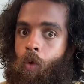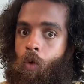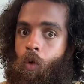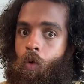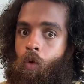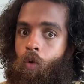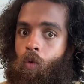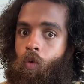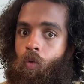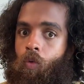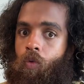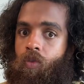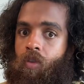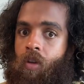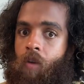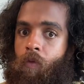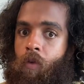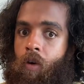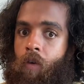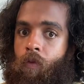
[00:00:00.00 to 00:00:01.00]
Ooh,
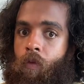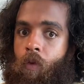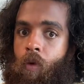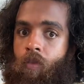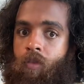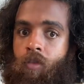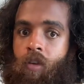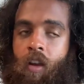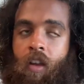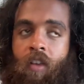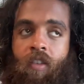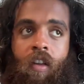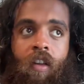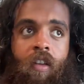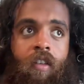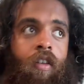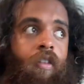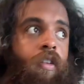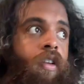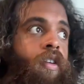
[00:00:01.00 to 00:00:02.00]
10:44. So like
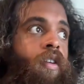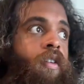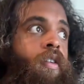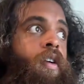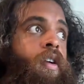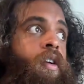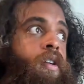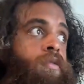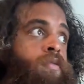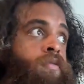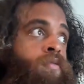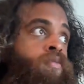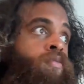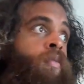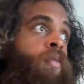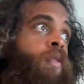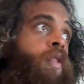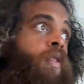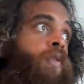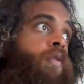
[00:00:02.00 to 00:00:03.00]
like only
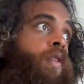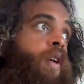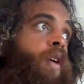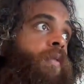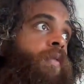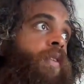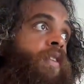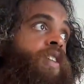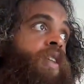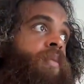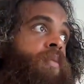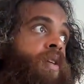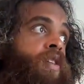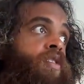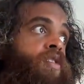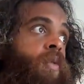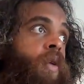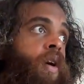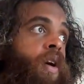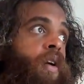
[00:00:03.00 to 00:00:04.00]
um, 15
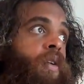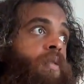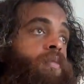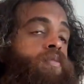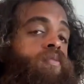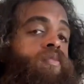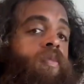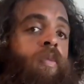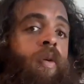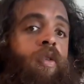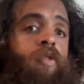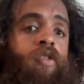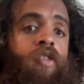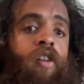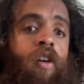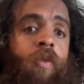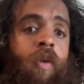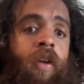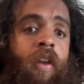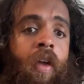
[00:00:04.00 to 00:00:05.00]
minutes away. It'll
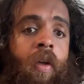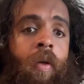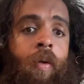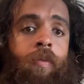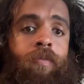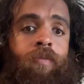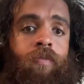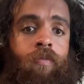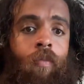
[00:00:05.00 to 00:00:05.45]
start raining.